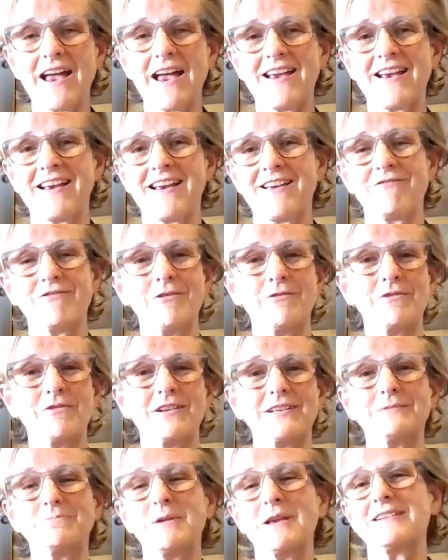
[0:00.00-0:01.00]
if you were to
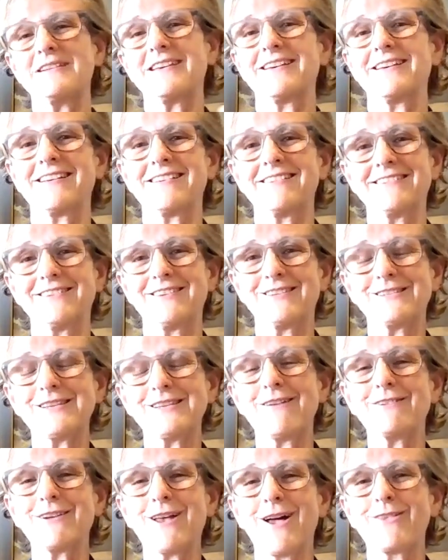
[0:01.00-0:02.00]
speak to the
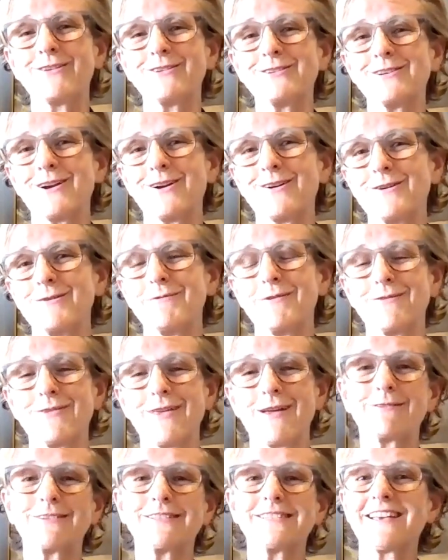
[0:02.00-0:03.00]
seven others in our group, if
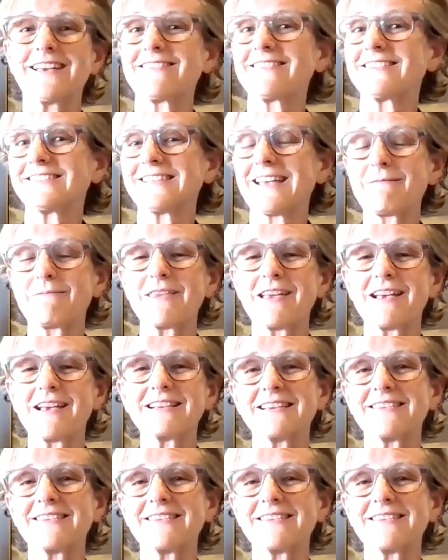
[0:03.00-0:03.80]
they would say the same things.